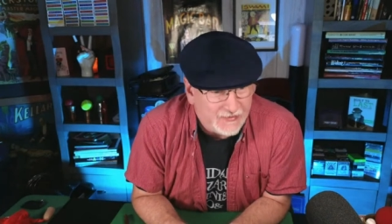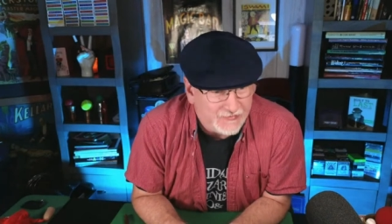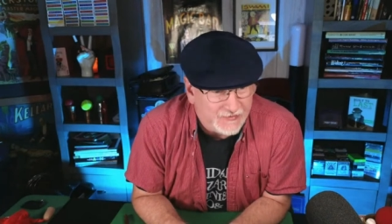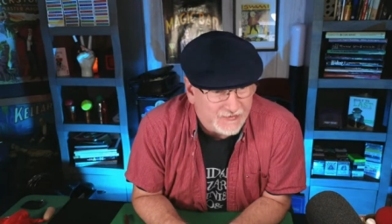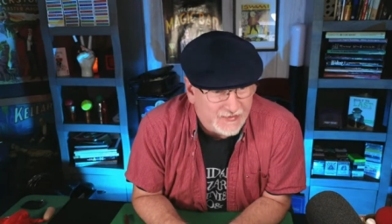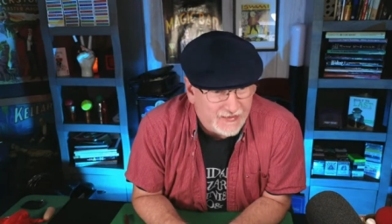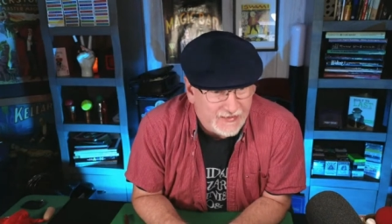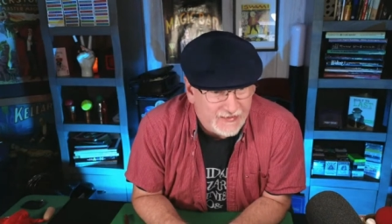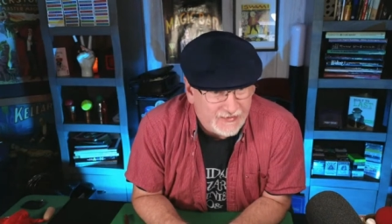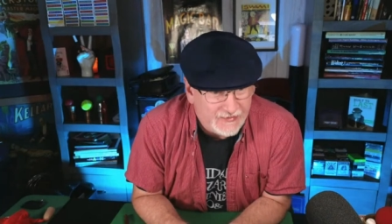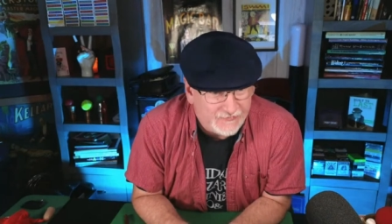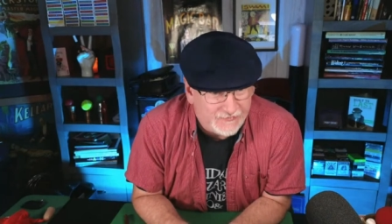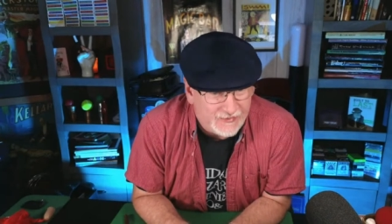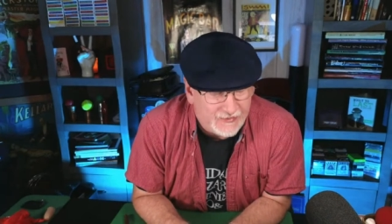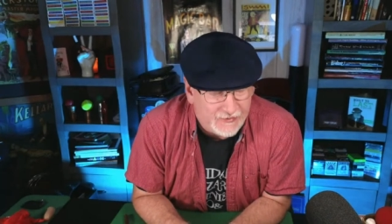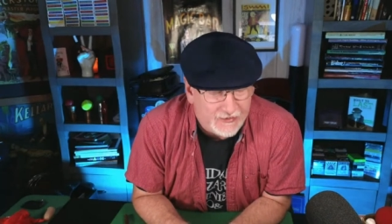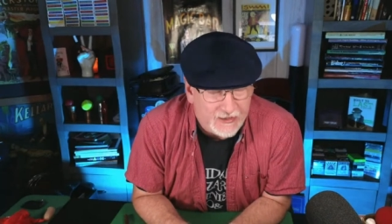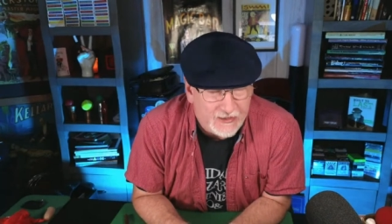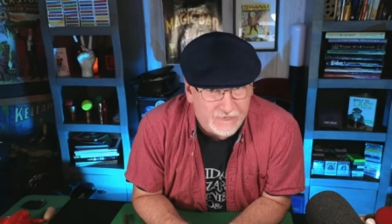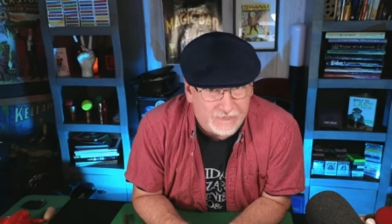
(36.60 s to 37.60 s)
today as
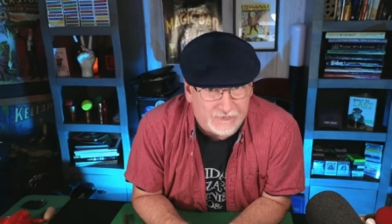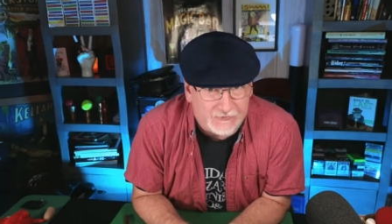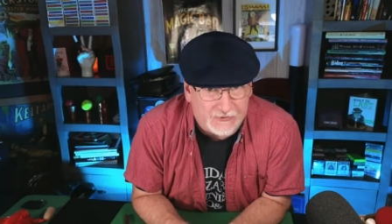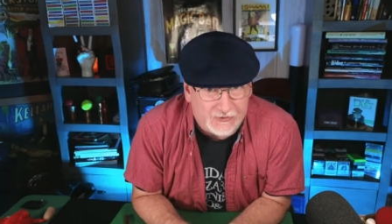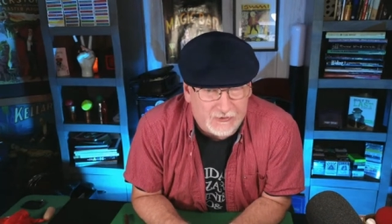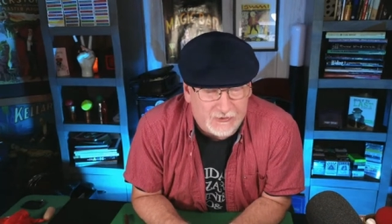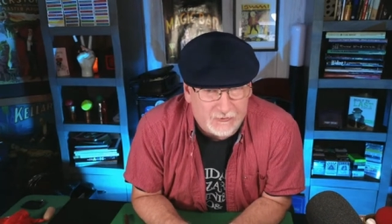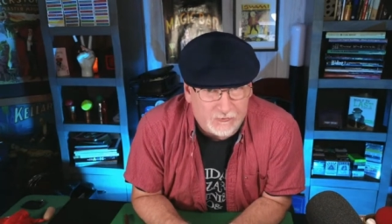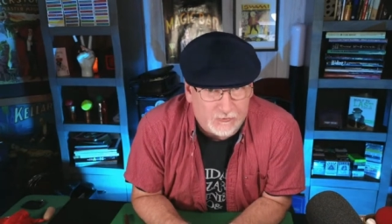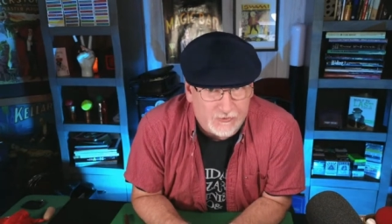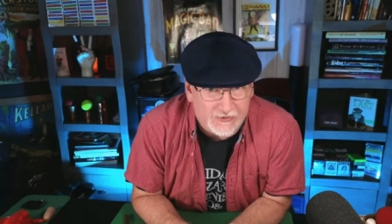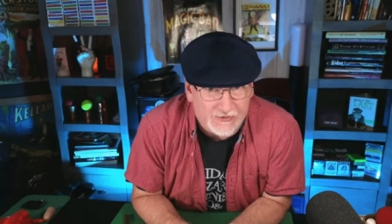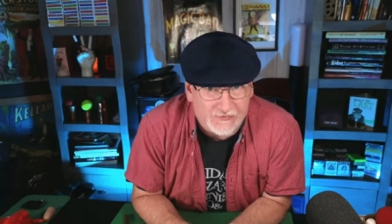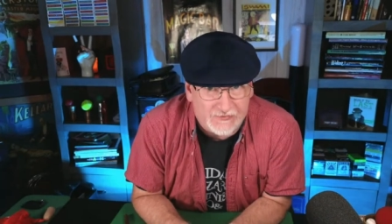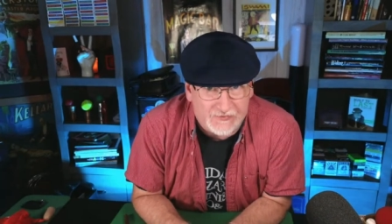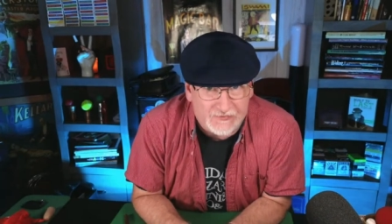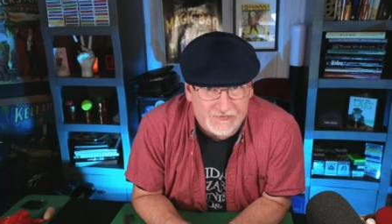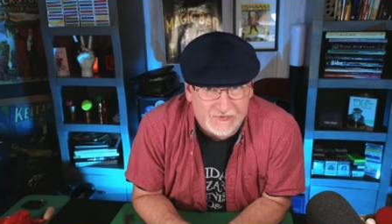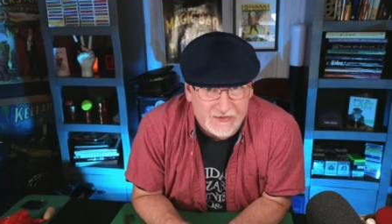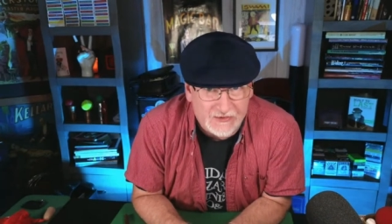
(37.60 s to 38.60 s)
I offer what is
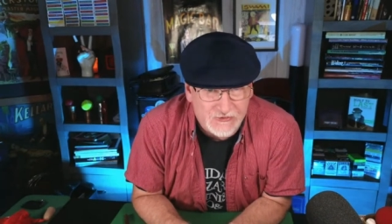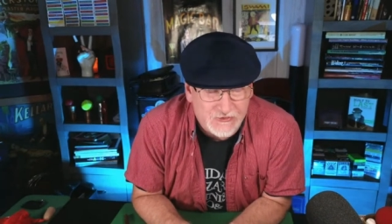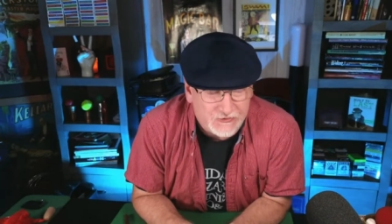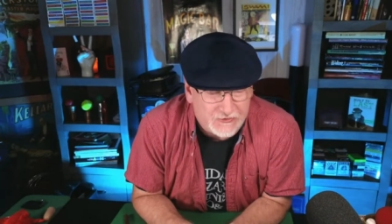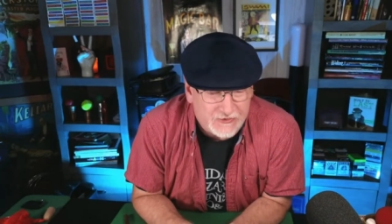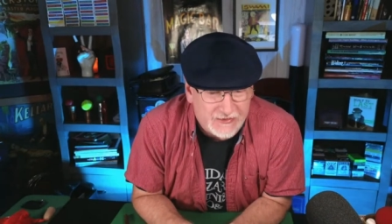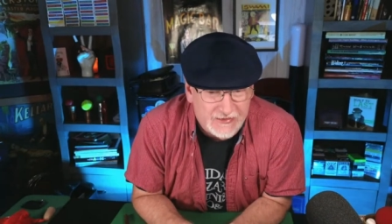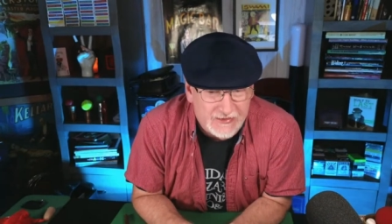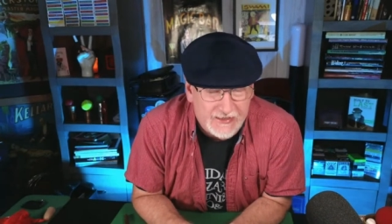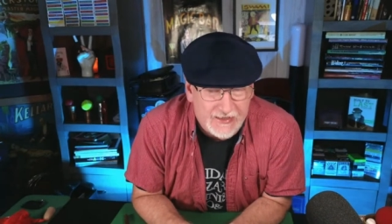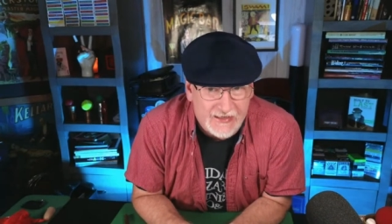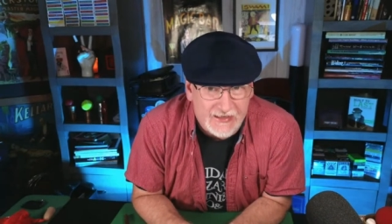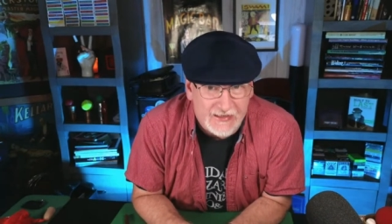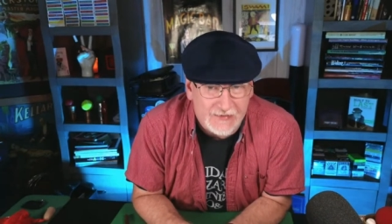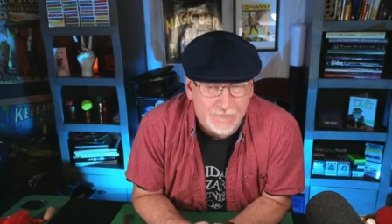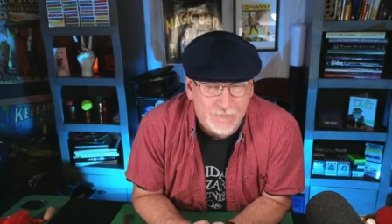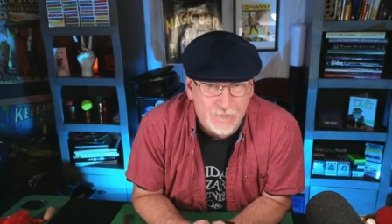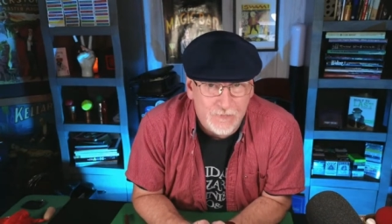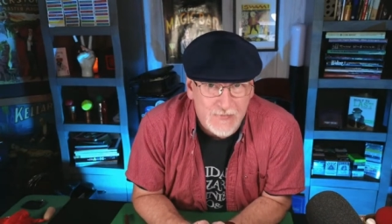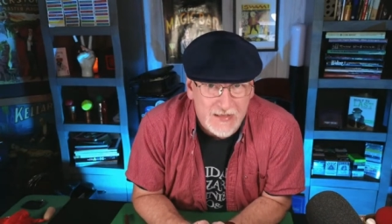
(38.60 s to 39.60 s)
essentially a
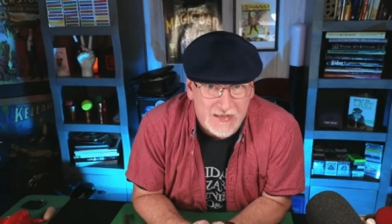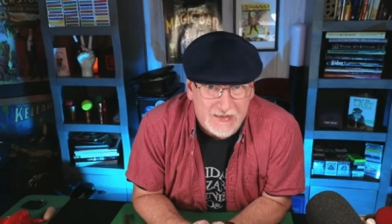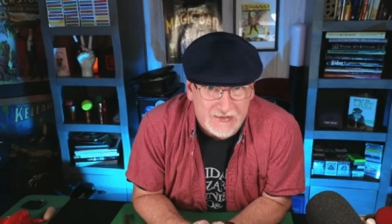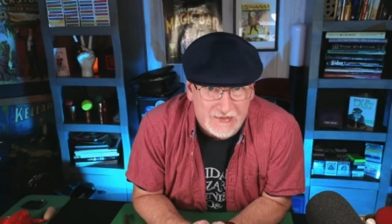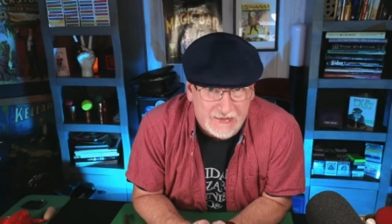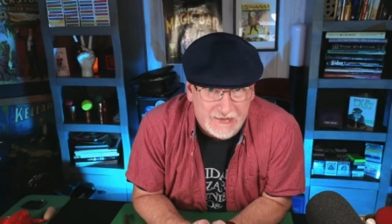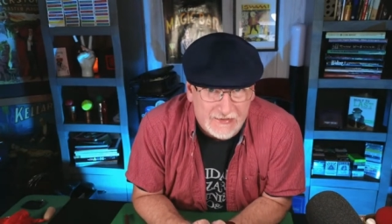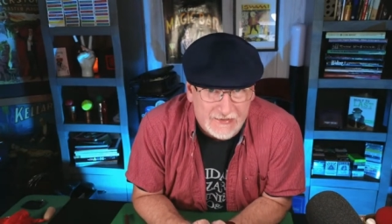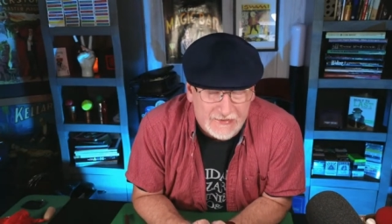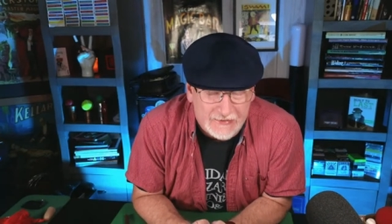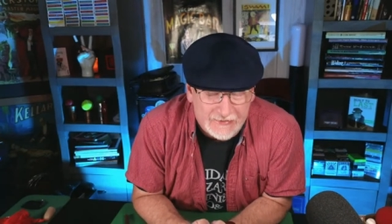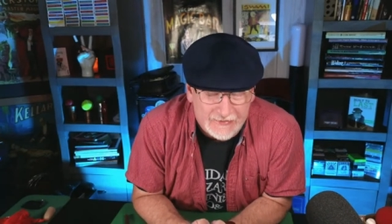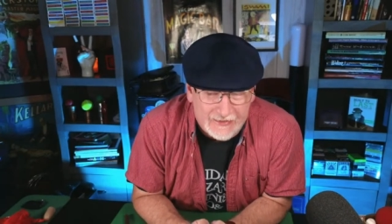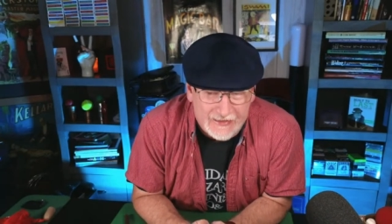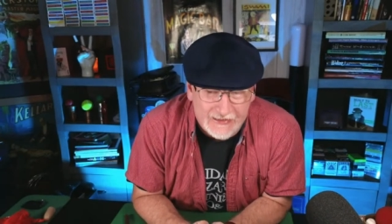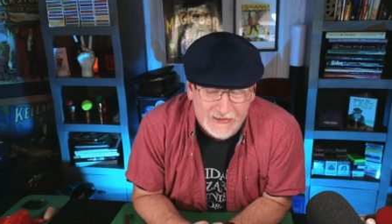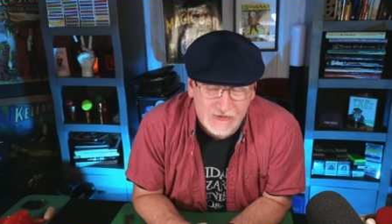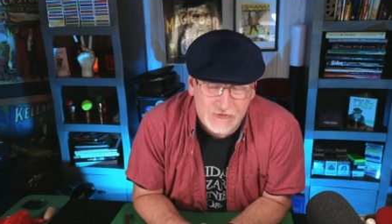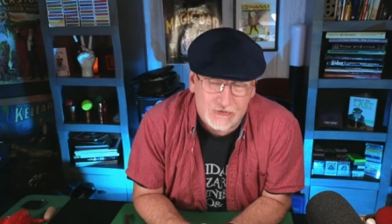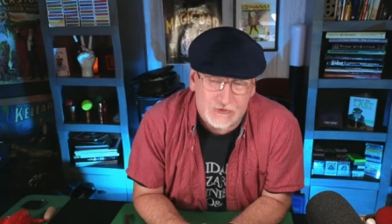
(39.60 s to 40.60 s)
mini
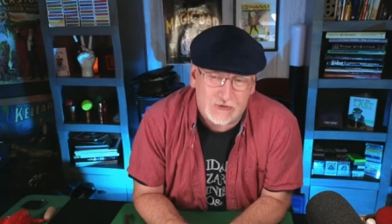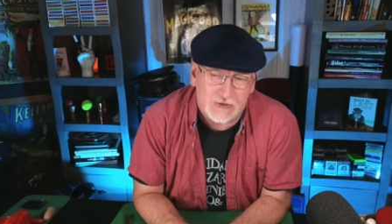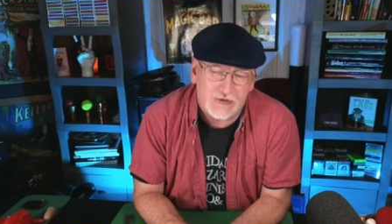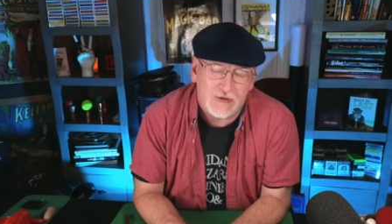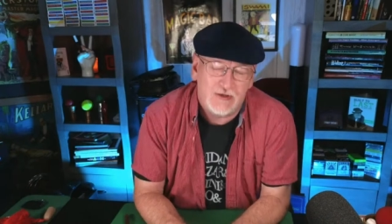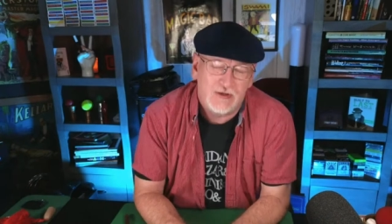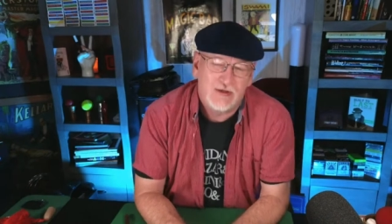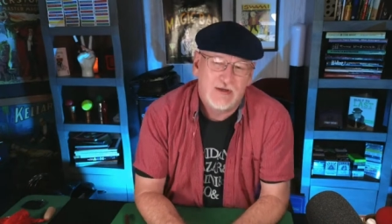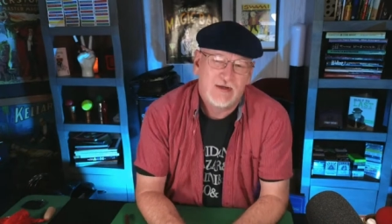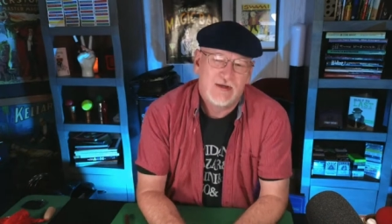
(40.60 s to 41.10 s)
lecture.